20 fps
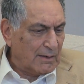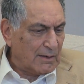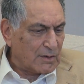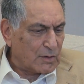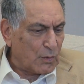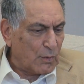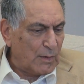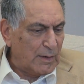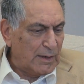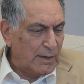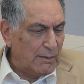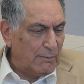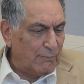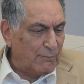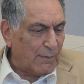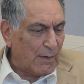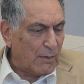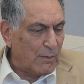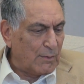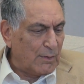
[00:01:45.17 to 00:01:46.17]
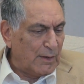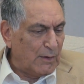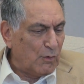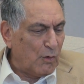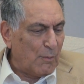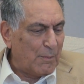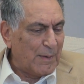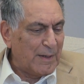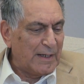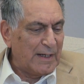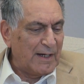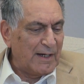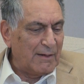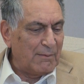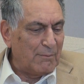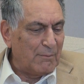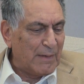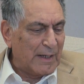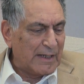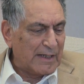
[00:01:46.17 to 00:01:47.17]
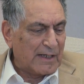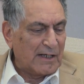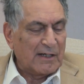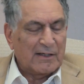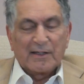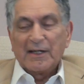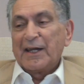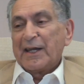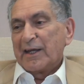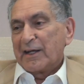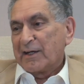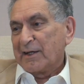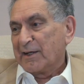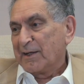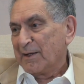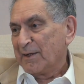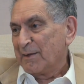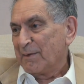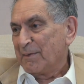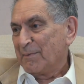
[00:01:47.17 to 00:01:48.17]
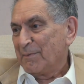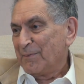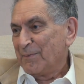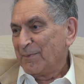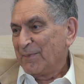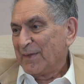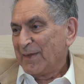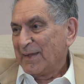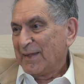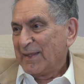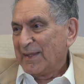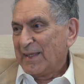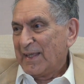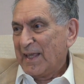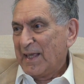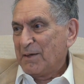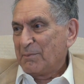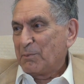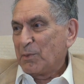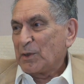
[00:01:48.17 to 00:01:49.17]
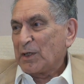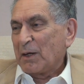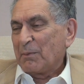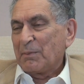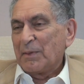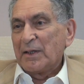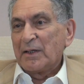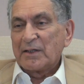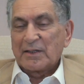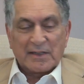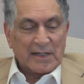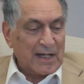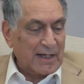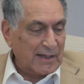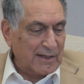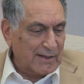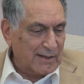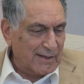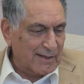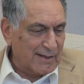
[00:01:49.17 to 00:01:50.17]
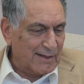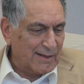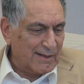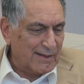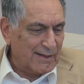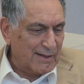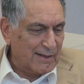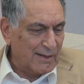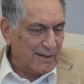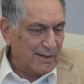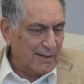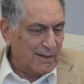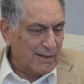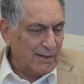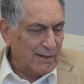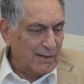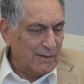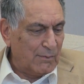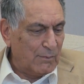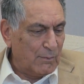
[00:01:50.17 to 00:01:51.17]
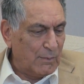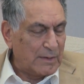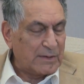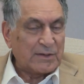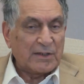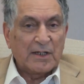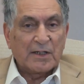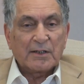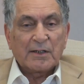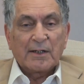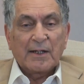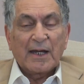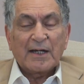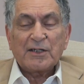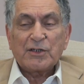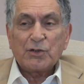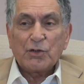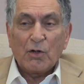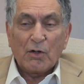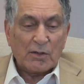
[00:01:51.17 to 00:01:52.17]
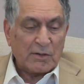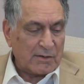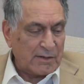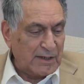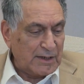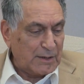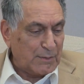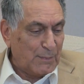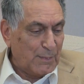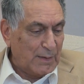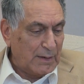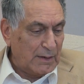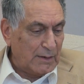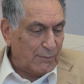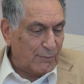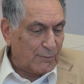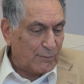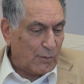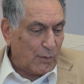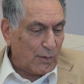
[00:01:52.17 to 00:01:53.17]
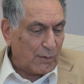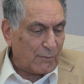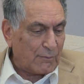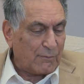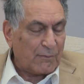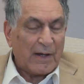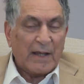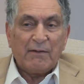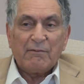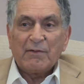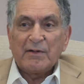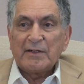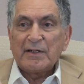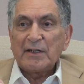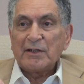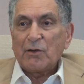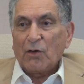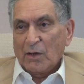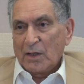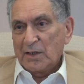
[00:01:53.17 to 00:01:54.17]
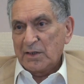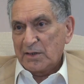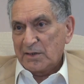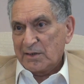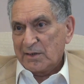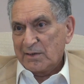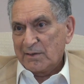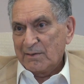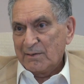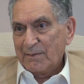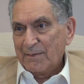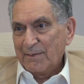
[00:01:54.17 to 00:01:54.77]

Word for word: So he, found, he opened a medical clinic and put up a sign which said, Get your treatment for $500.